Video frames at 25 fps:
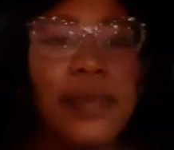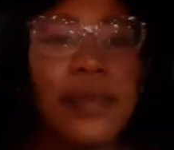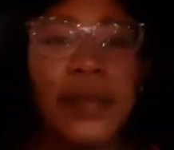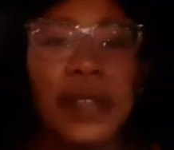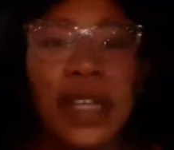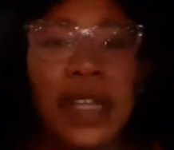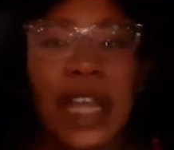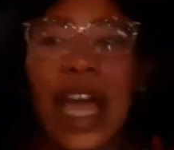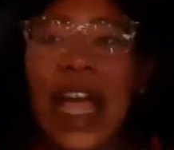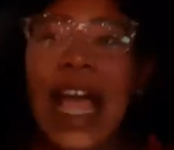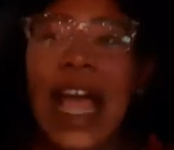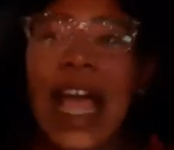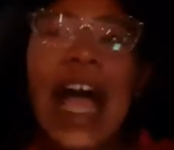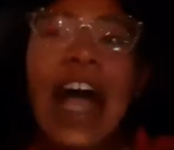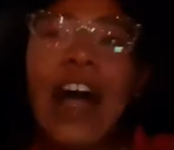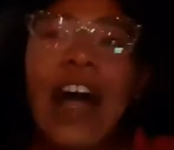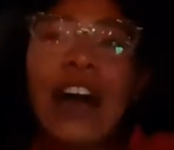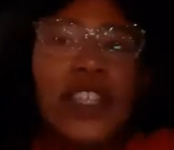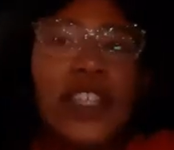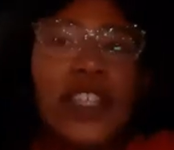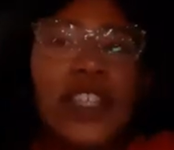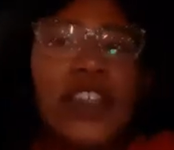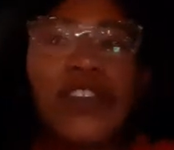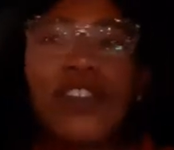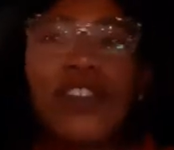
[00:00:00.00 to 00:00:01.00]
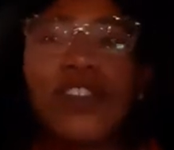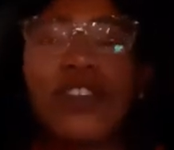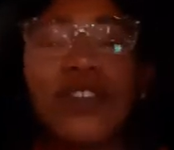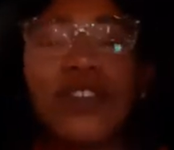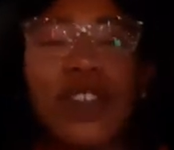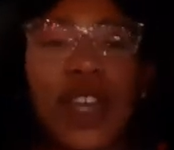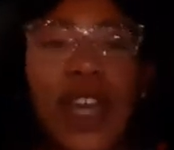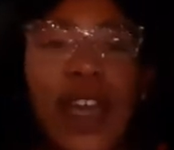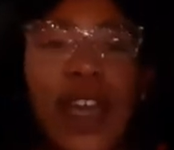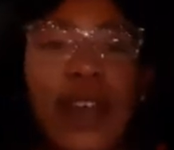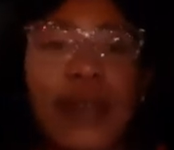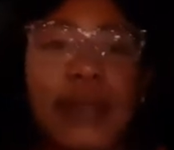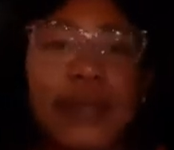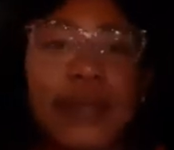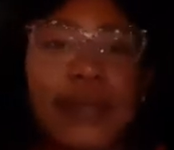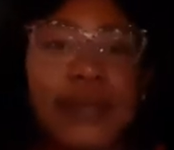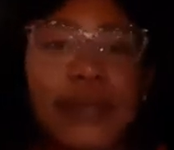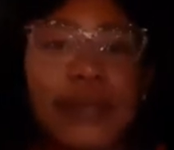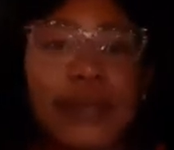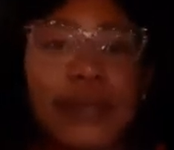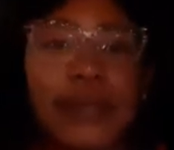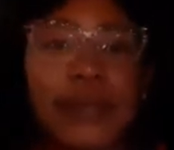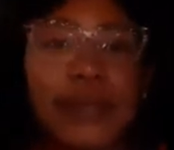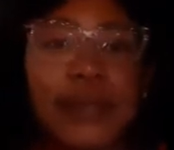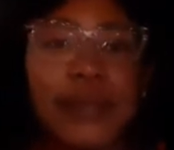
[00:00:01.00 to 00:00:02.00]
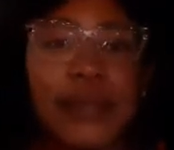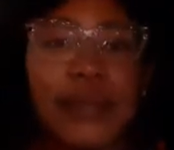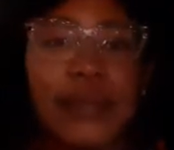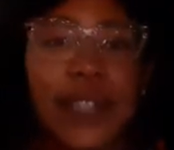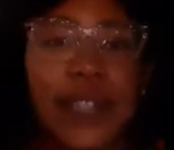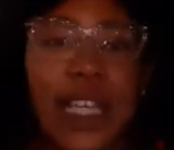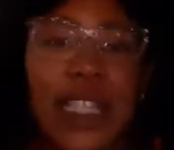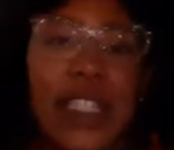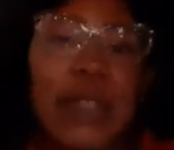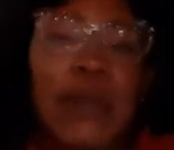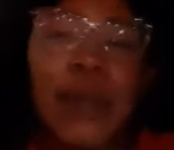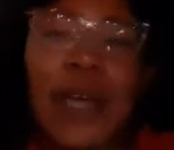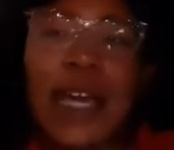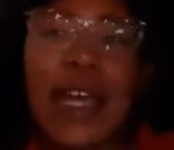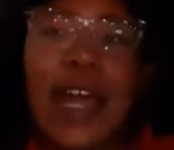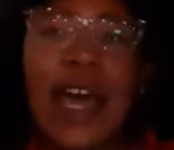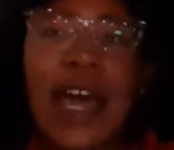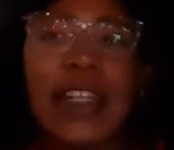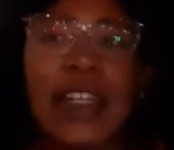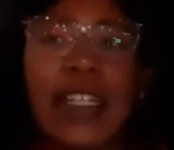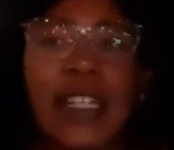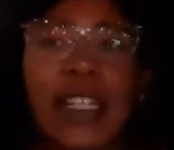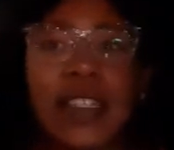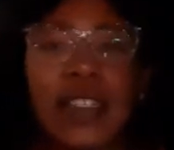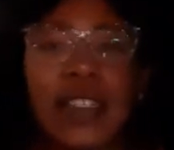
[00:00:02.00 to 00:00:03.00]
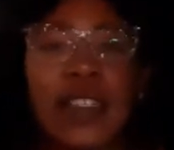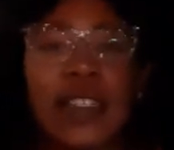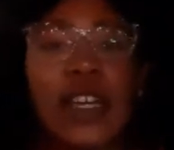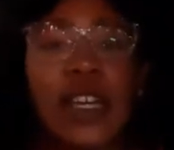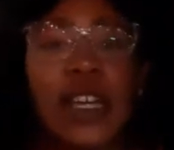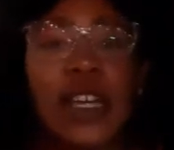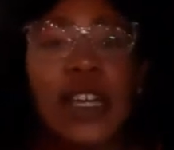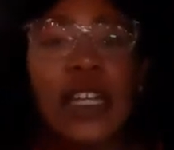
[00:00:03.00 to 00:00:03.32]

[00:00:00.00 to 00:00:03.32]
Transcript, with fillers: Like, I don't think you should do that. That's a bad idea.